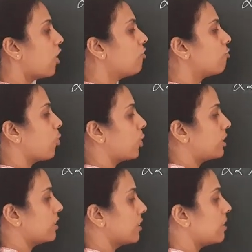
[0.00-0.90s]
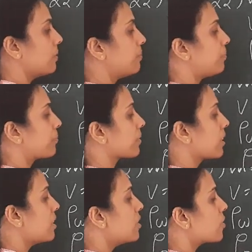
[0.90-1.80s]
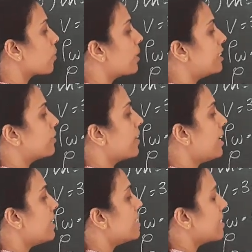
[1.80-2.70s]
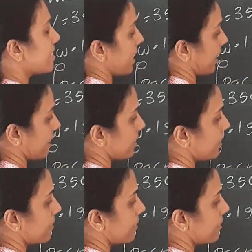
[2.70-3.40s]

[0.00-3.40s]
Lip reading: of water. So it will sink.